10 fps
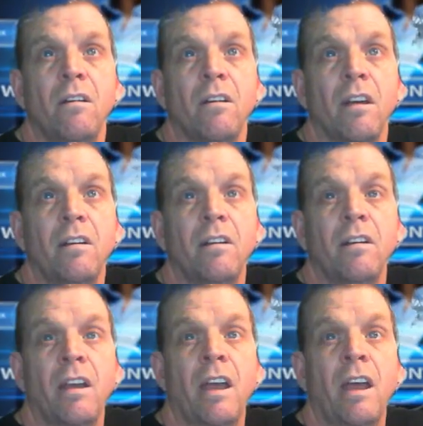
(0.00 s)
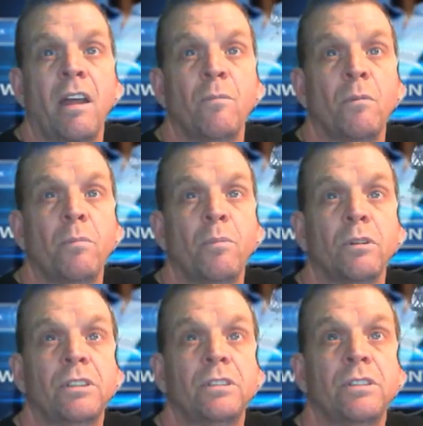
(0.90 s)
Okay, and one
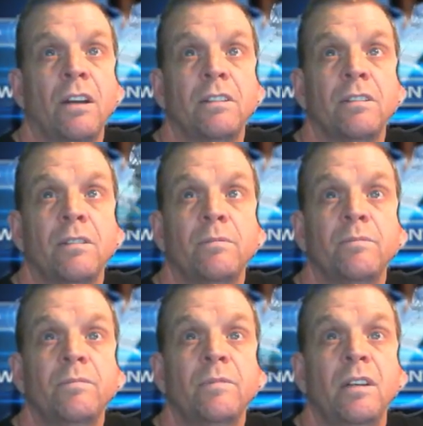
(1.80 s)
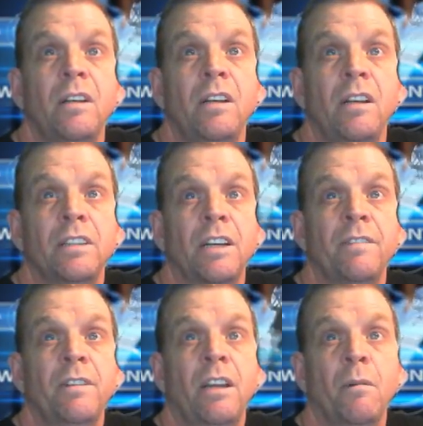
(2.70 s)
person's on it is
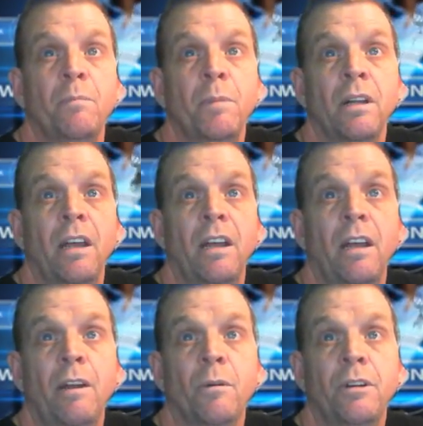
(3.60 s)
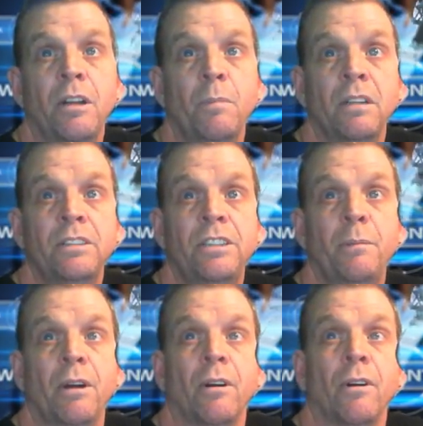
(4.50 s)
giving anyone the ability to
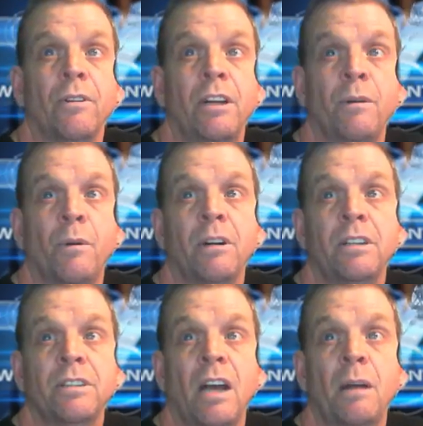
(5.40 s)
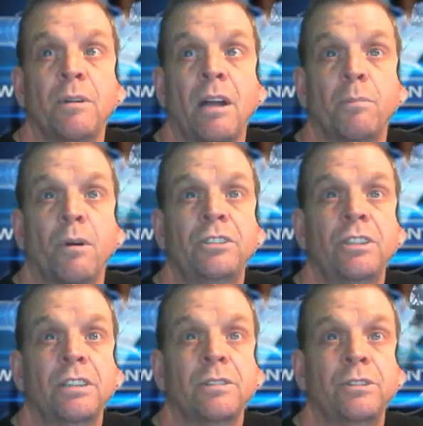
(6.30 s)
be heard anywhere, anytime, without
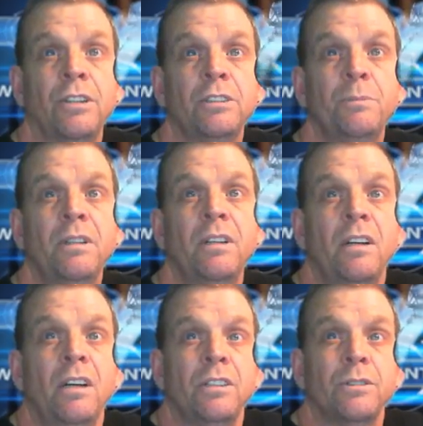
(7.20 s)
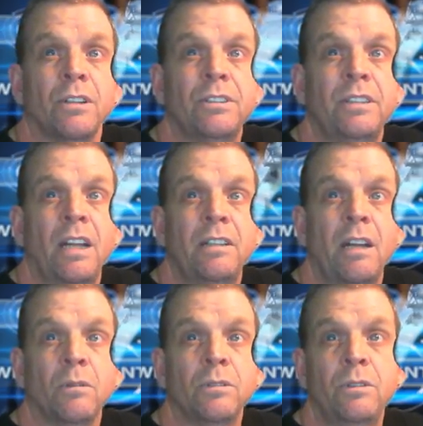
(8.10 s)
prejudice or judgment, trusting that they
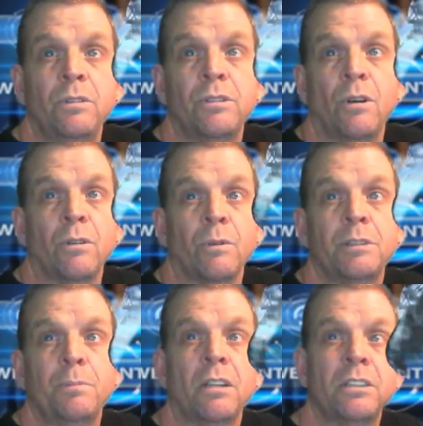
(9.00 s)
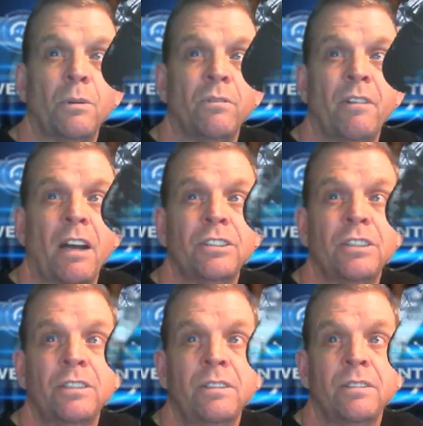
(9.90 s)
will do so in a responsible
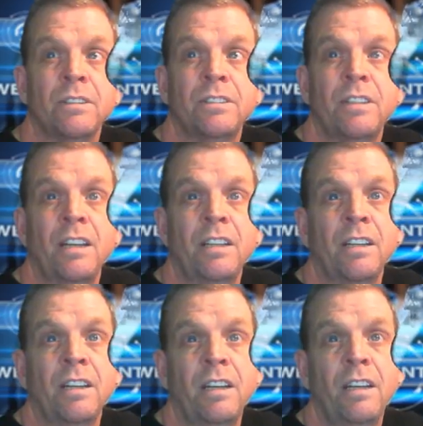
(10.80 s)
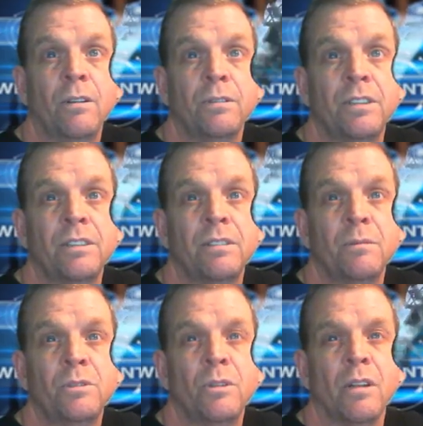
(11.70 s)
fashion, sustaining an
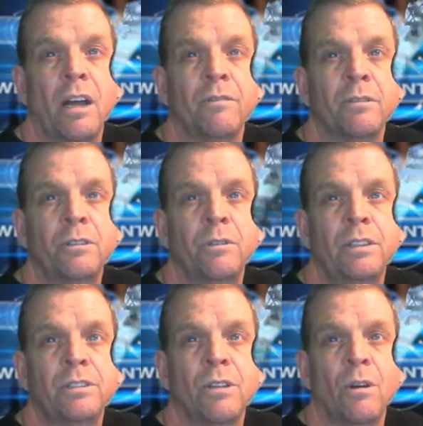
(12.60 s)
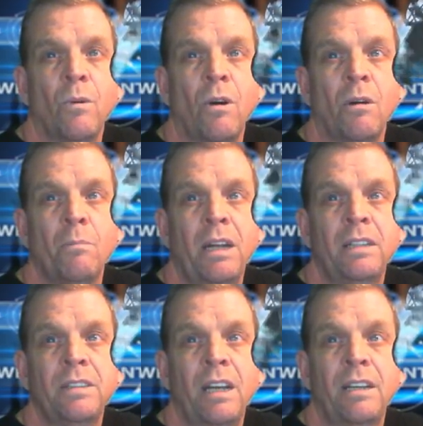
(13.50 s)
ecosystem to allow for doing so while
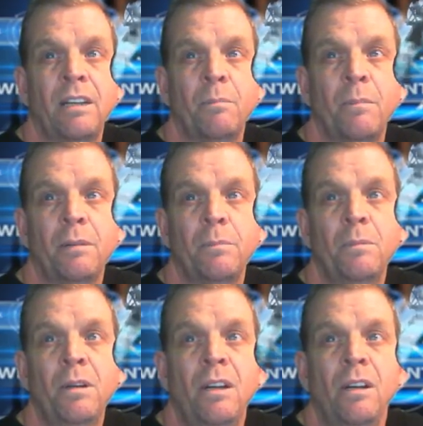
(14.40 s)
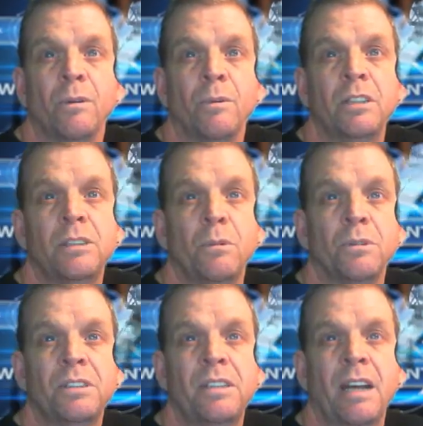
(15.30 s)
maintaining a minimum reasonable
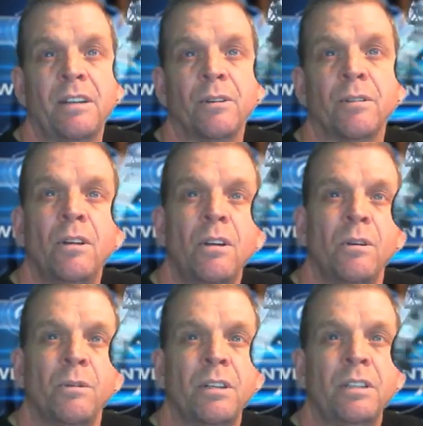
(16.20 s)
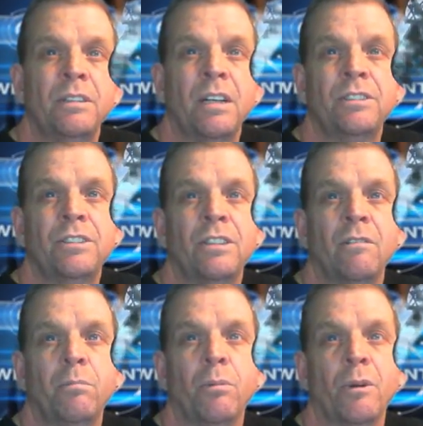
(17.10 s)
standard with the intention
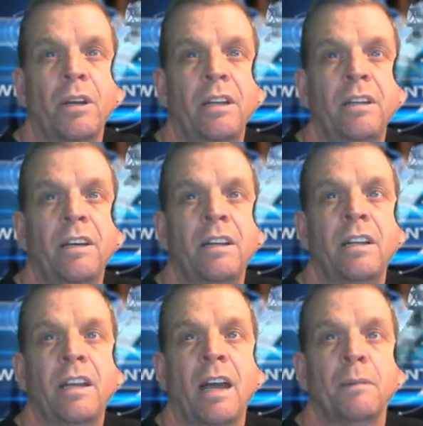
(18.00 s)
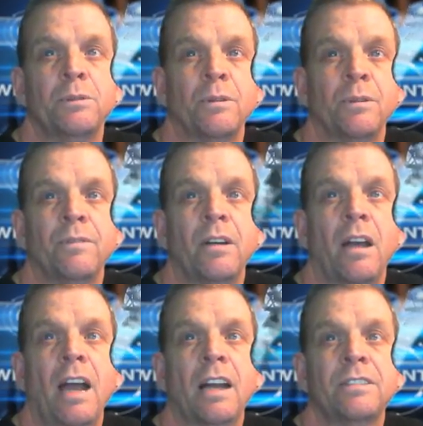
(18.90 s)
of bringing any gaps or
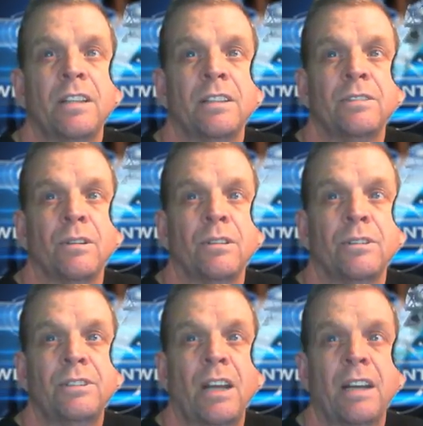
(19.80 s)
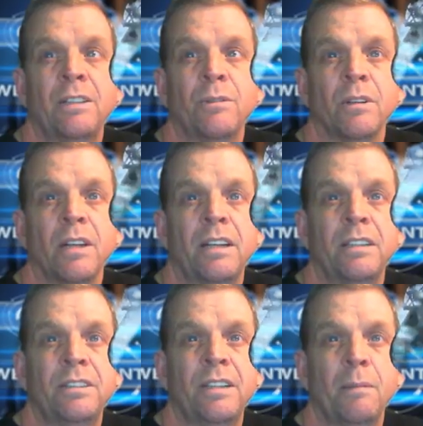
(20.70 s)
access or understanding related
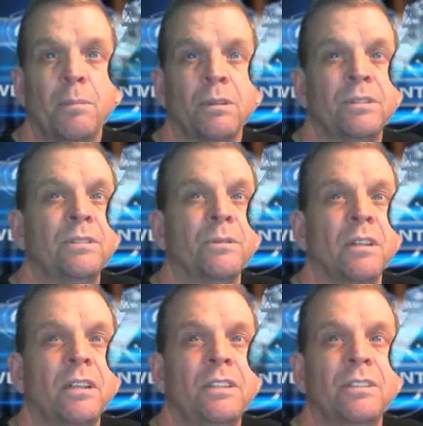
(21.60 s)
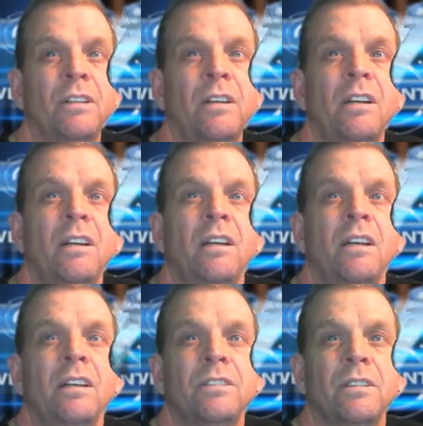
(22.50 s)
to that person's religion
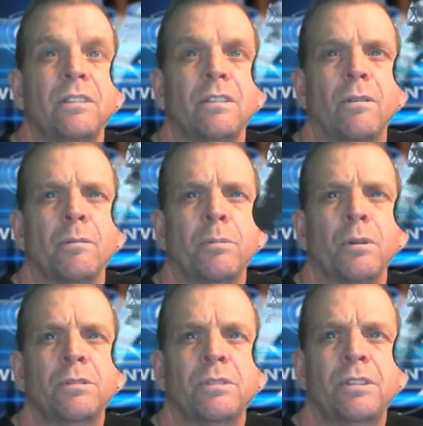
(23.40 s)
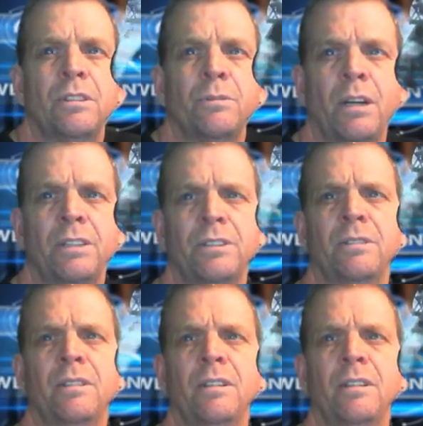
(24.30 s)
or personal situation.